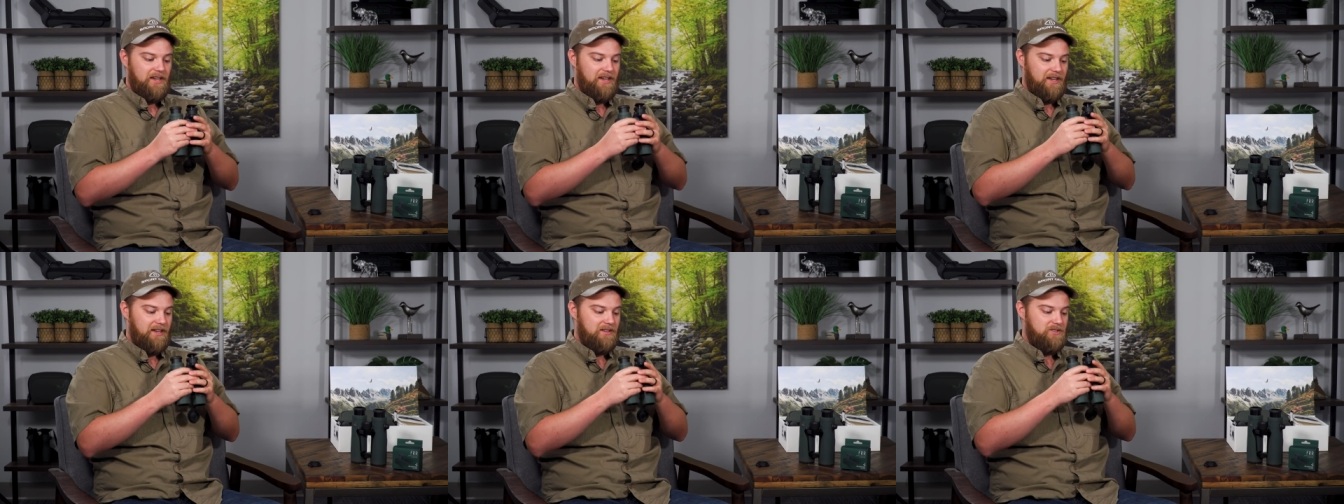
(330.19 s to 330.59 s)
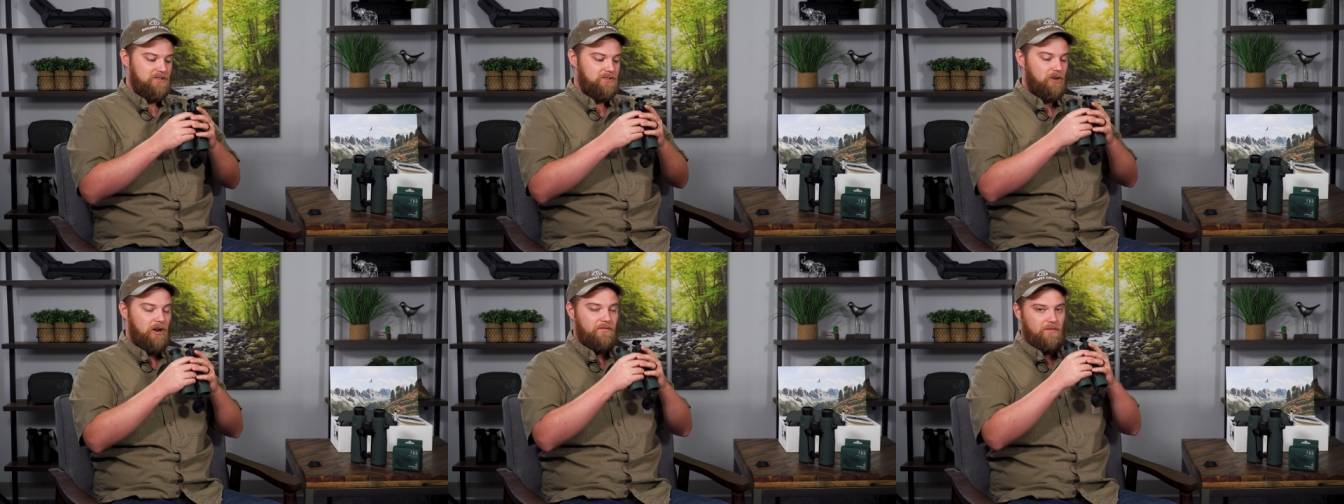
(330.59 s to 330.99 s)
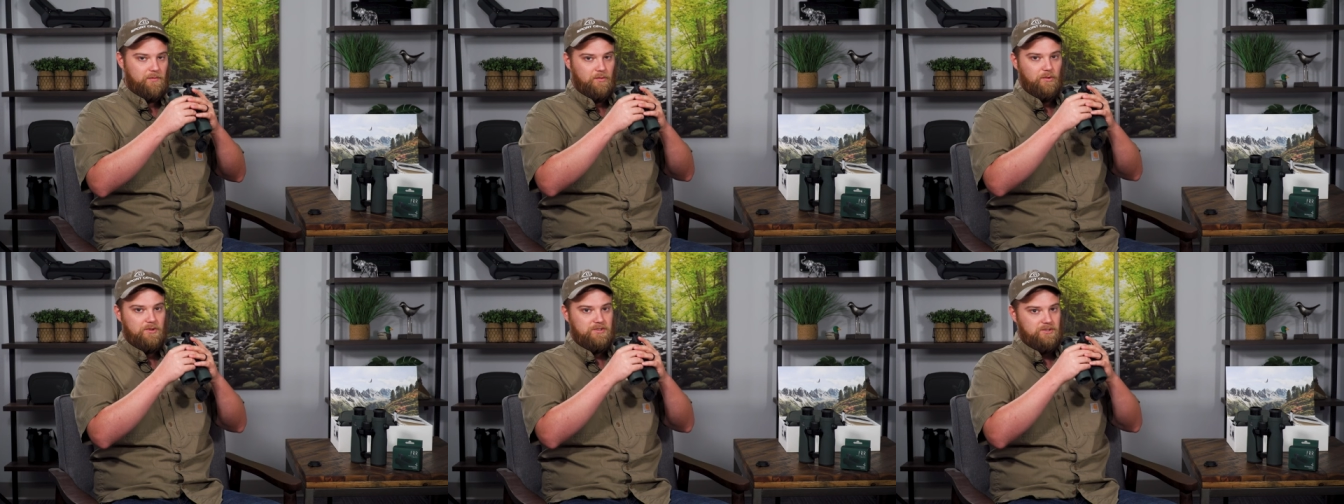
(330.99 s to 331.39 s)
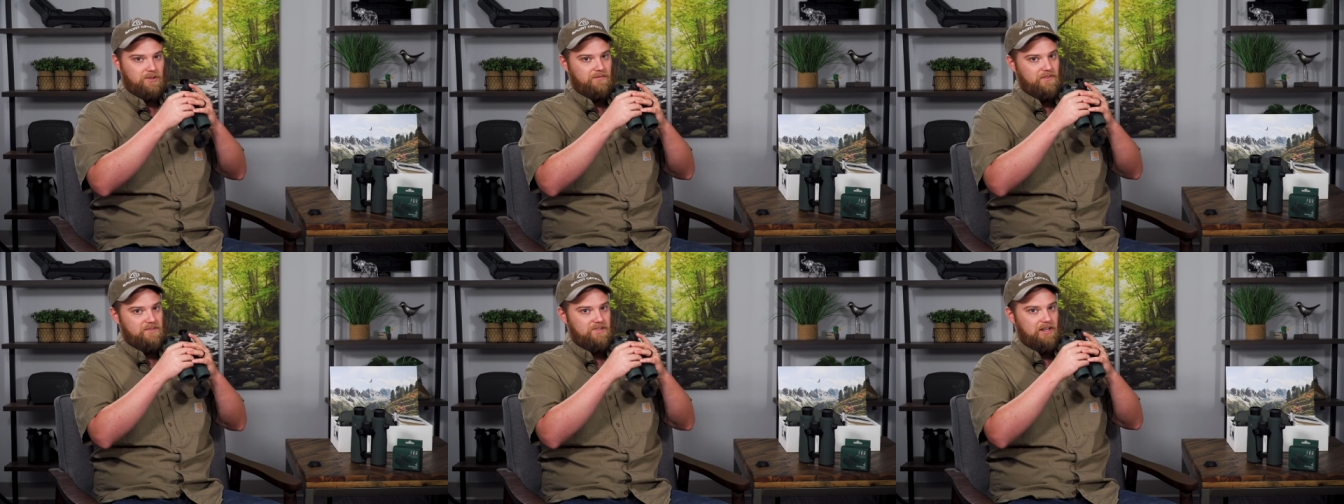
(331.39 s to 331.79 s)
and just offer more
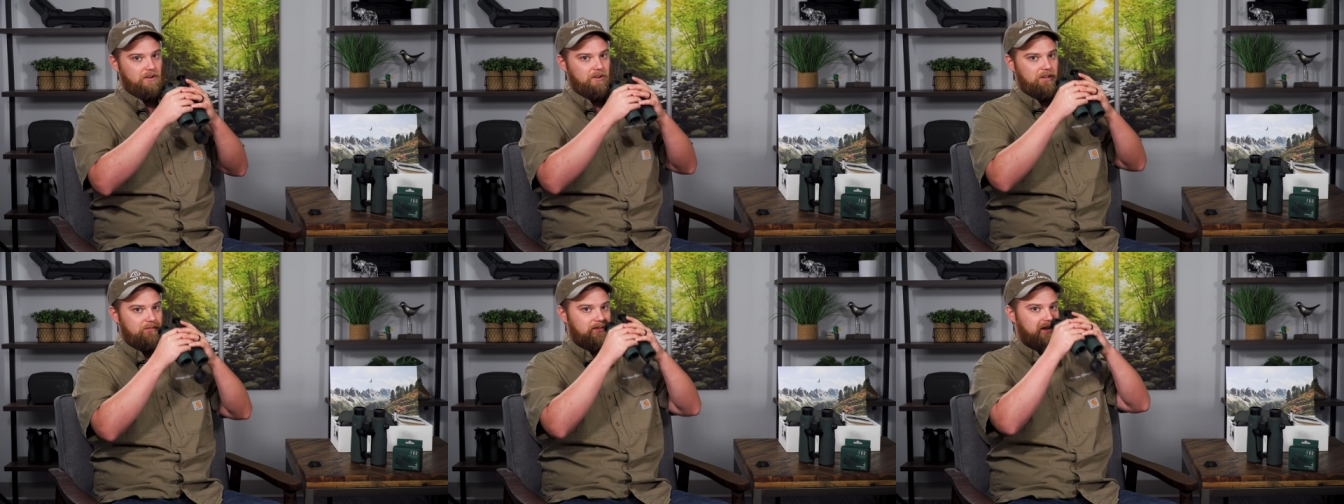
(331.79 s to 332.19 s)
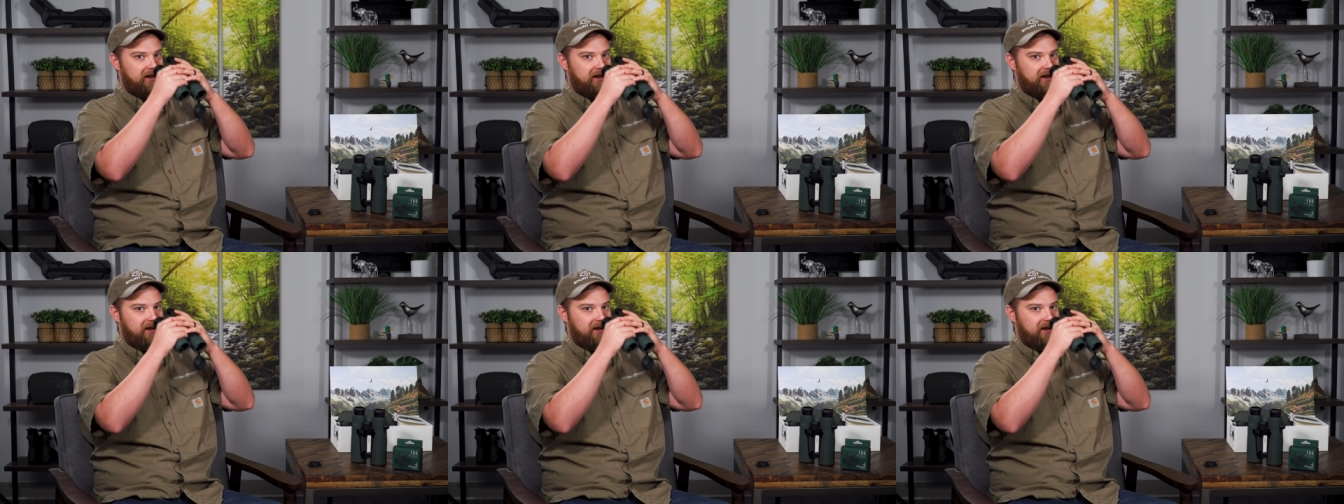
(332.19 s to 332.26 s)
surface area of